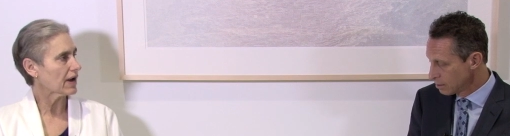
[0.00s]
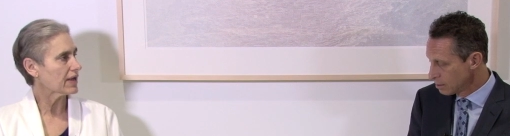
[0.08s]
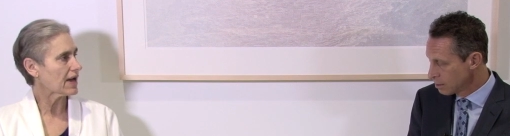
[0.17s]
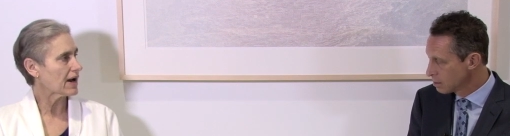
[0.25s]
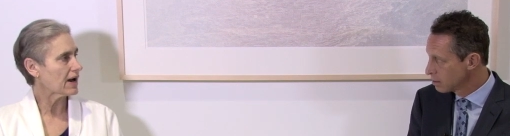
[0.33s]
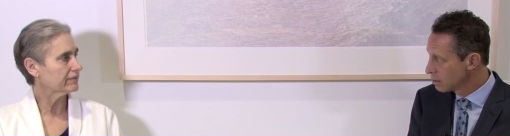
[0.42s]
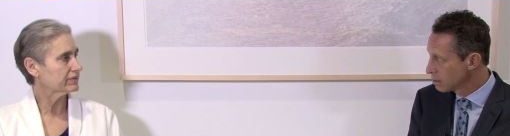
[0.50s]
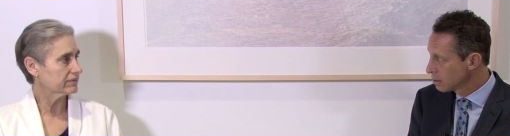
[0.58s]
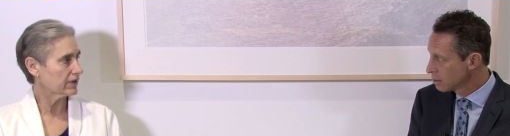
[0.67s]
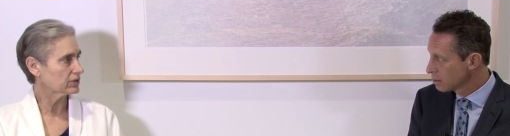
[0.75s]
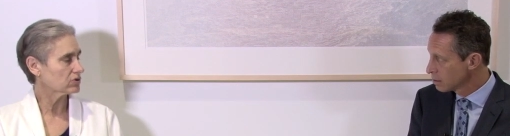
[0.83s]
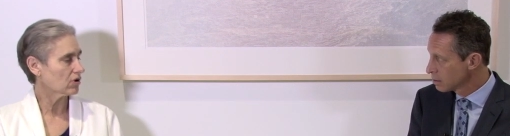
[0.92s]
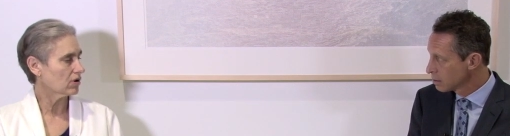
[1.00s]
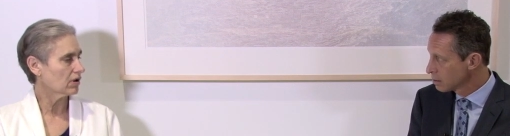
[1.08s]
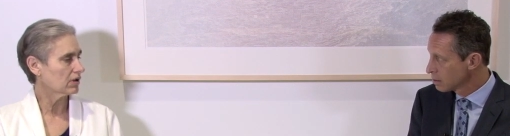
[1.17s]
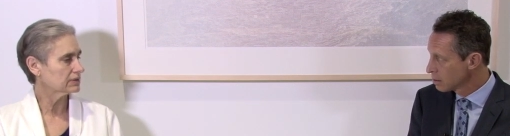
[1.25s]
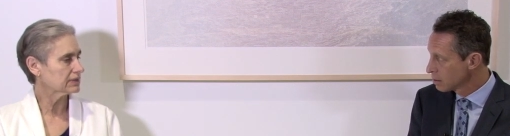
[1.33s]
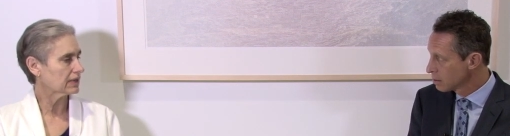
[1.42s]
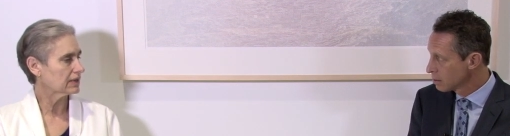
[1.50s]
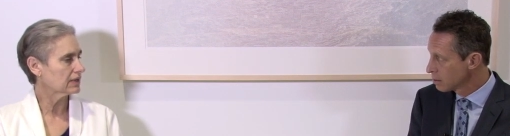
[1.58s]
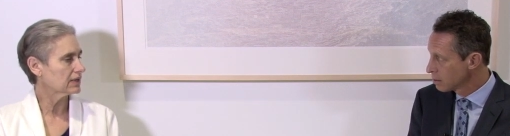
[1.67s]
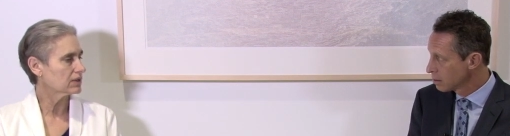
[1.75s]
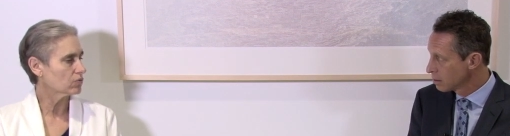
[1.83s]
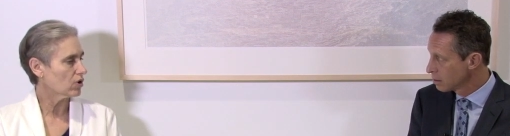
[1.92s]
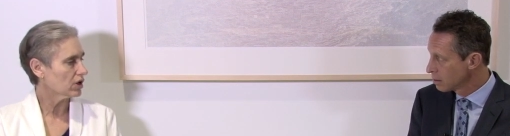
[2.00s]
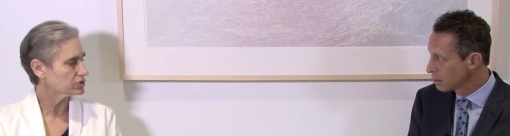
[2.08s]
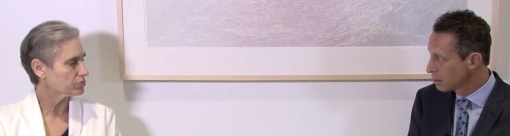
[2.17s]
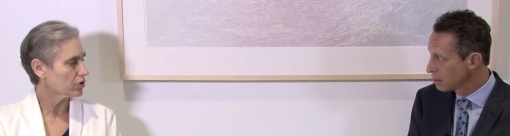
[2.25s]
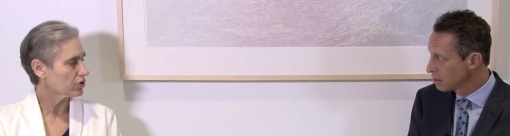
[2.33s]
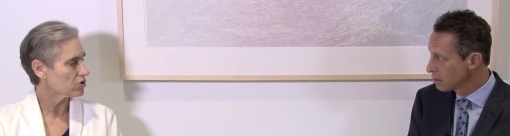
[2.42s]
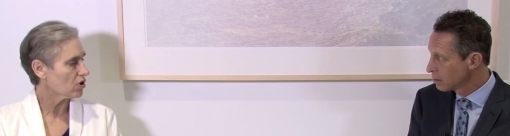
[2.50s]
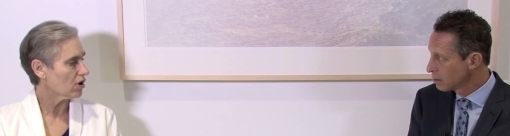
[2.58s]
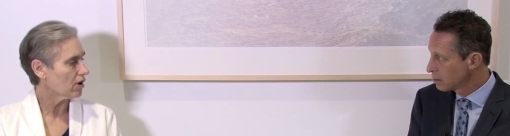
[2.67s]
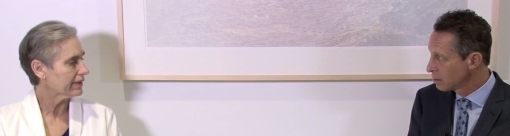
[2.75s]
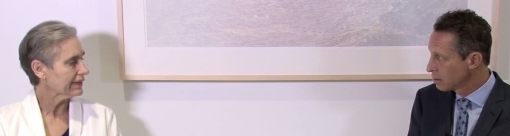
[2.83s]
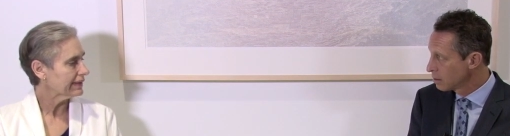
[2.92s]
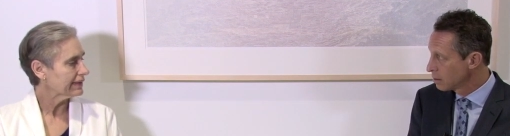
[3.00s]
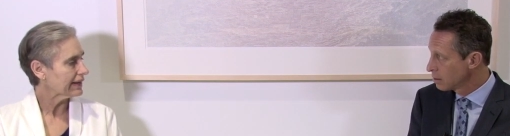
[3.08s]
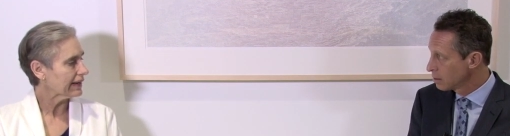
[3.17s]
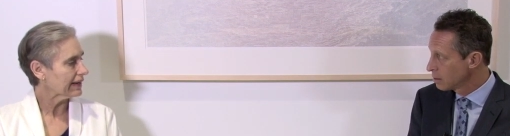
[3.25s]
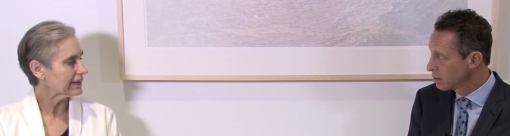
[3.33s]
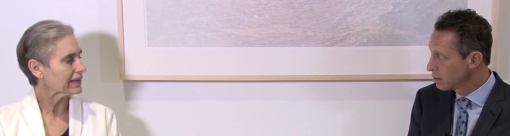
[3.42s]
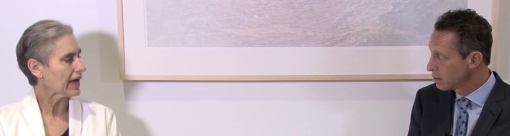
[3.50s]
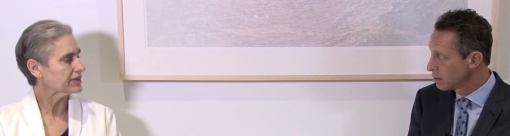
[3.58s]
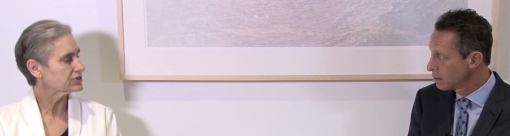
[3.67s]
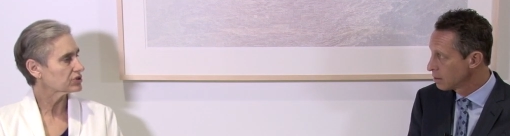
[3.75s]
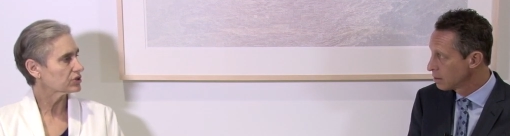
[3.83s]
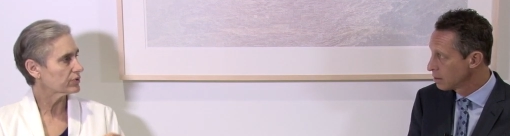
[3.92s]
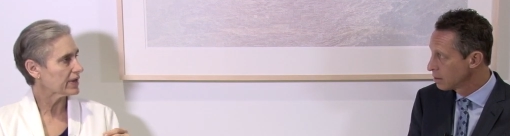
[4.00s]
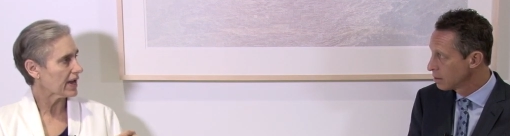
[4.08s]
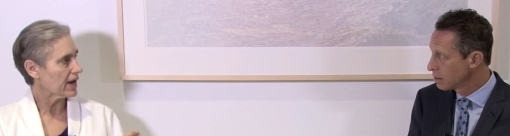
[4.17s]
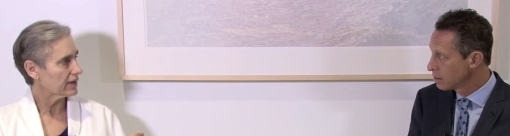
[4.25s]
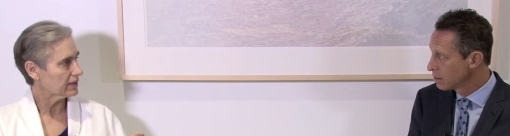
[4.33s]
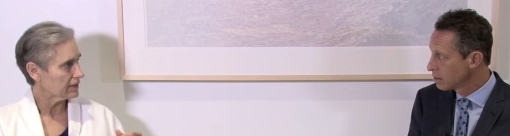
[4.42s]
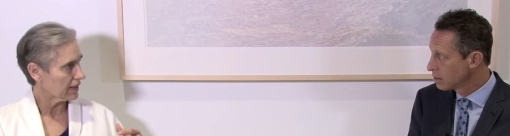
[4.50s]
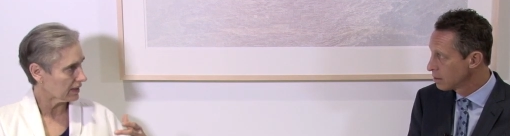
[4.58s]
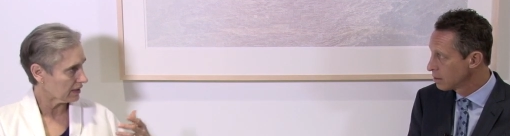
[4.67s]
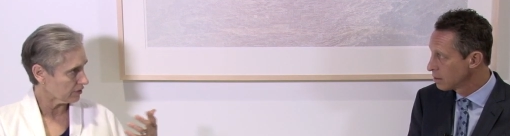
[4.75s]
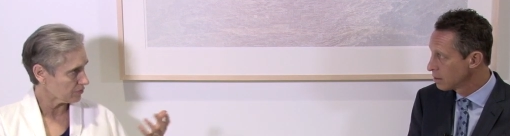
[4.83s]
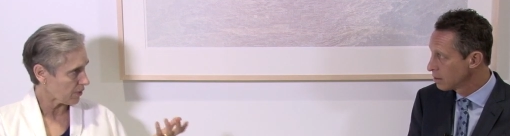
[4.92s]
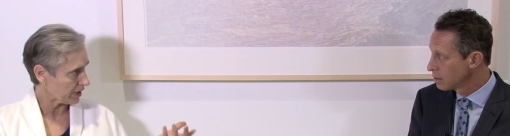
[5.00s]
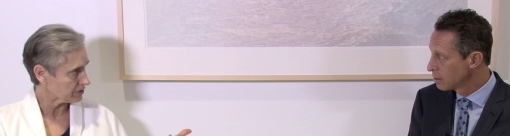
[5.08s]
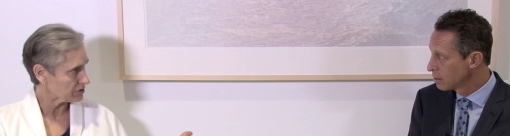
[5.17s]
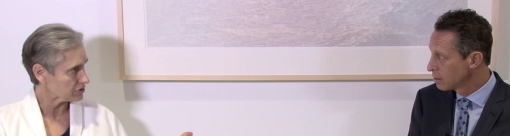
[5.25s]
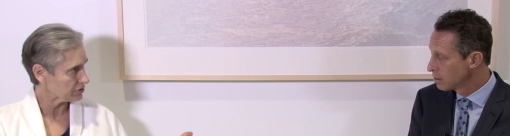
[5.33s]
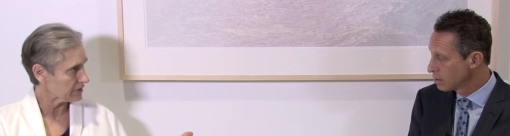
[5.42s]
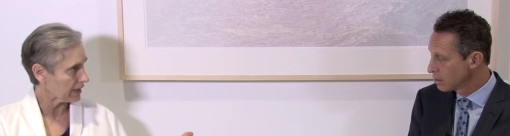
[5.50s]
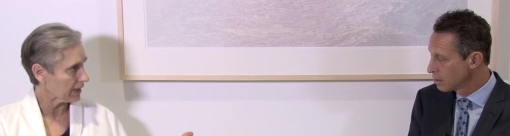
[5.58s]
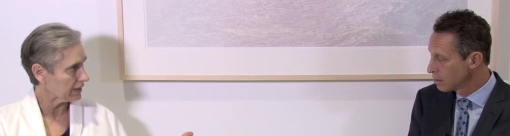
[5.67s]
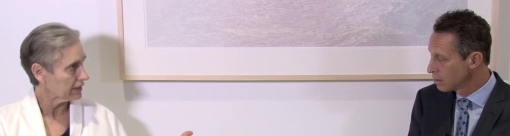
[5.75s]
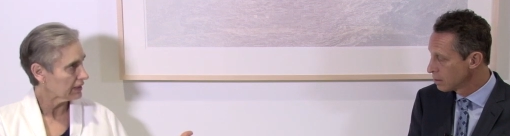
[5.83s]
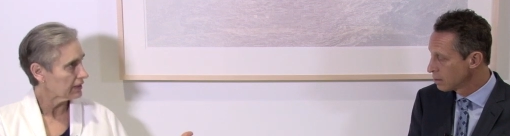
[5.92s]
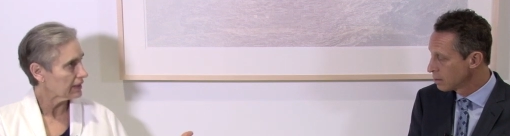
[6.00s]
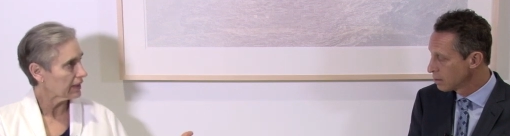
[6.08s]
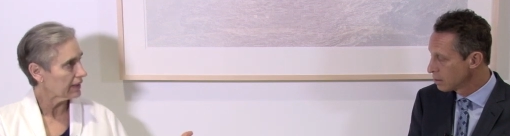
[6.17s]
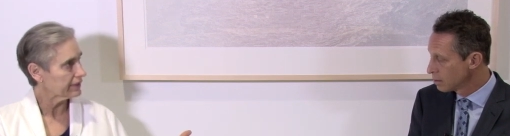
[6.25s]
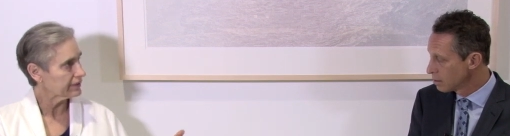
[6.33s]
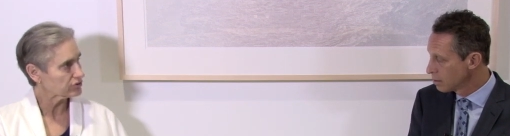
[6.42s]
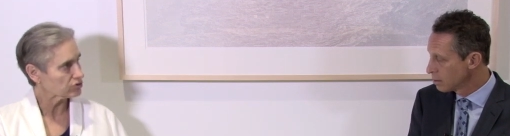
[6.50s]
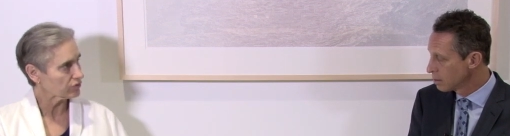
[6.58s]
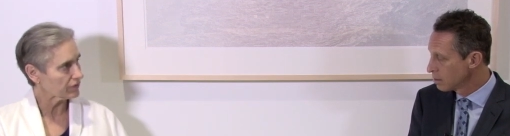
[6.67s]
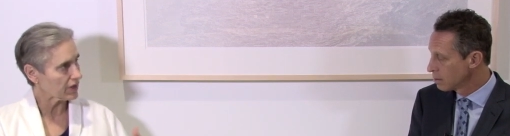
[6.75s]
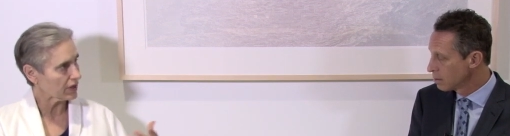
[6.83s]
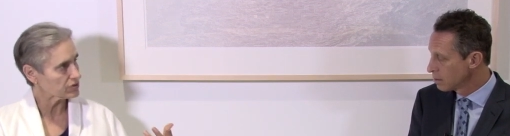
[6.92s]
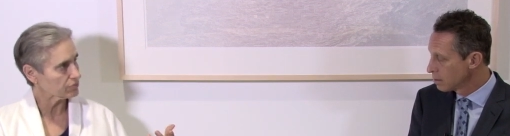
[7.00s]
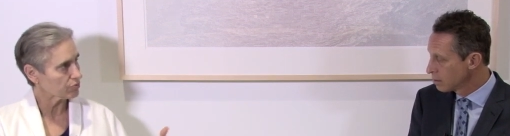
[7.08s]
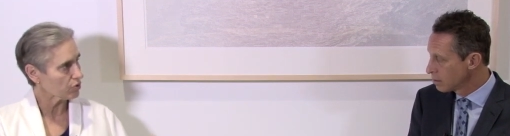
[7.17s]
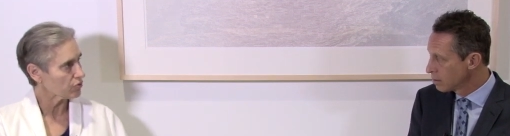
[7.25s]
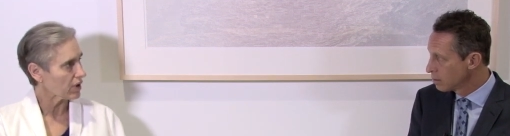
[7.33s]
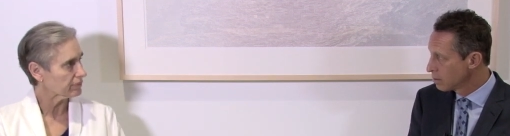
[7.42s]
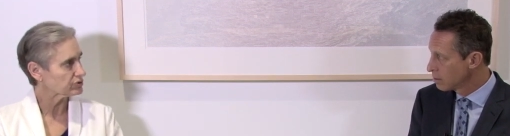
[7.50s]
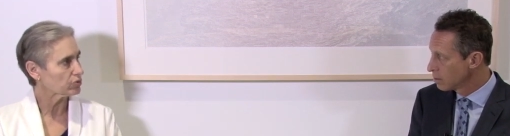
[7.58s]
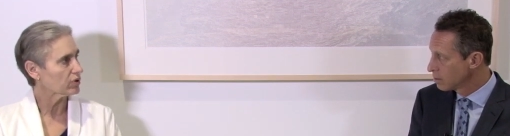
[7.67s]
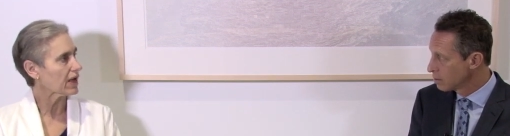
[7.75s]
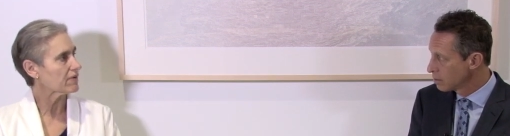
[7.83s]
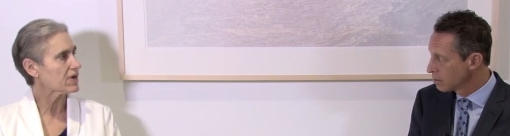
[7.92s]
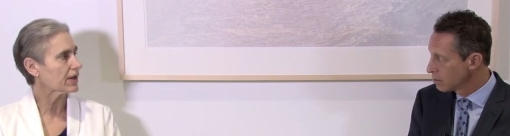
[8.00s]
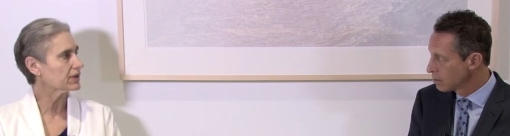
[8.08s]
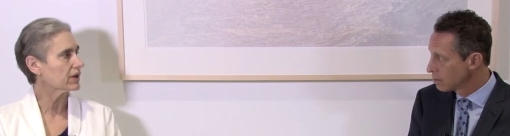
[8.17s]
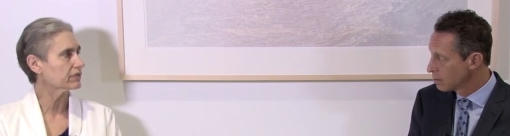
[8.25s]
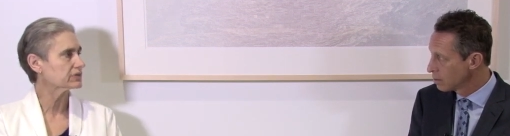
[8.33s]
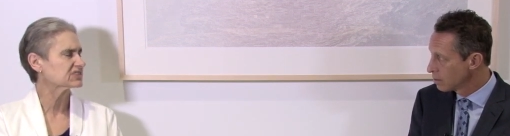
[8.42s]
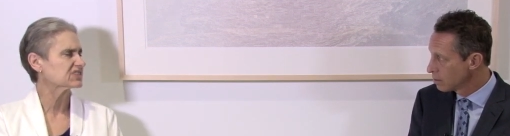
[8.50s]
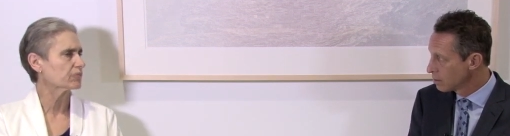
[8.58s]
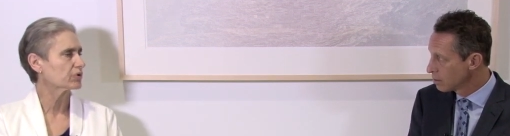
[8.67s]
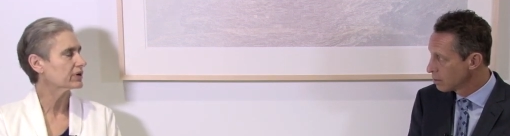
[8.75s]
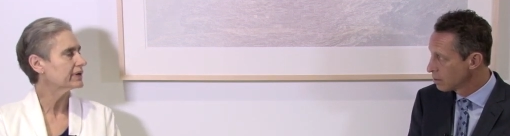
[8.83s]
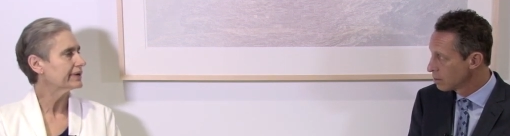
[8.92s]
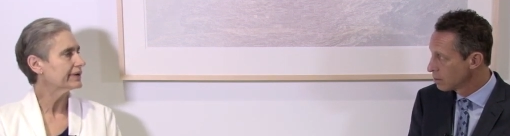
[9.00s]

Speaker 1: I have an event called uh, the Wahls Protocol, uh, last year, we added a health practitioner day and a certification program, so we'll have that again this summer.